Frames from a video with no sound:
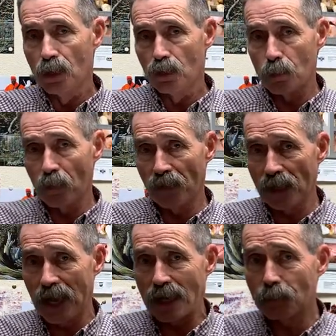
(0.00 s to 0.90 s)
to
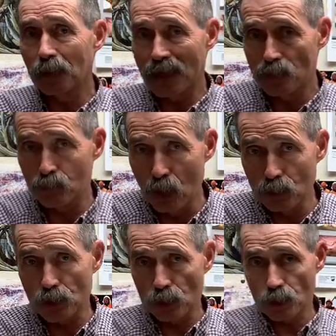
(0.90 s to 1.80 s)
prevent
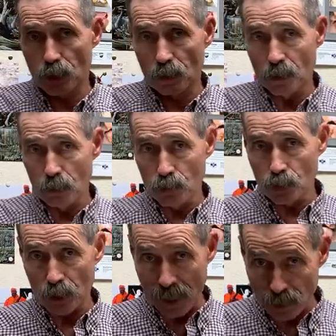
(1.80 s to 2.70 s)
anaplasmosis in those
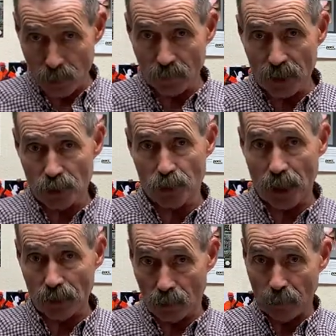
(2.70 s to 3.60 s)
states of us
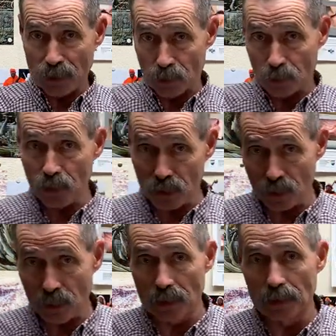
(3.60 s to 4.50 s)
south of the
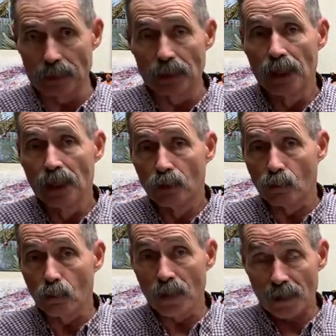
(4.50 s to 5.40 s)
Mason-Dixon line
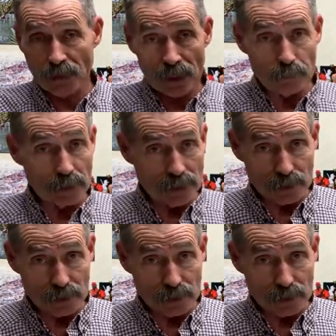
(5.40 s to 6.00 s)
where we have anaplasm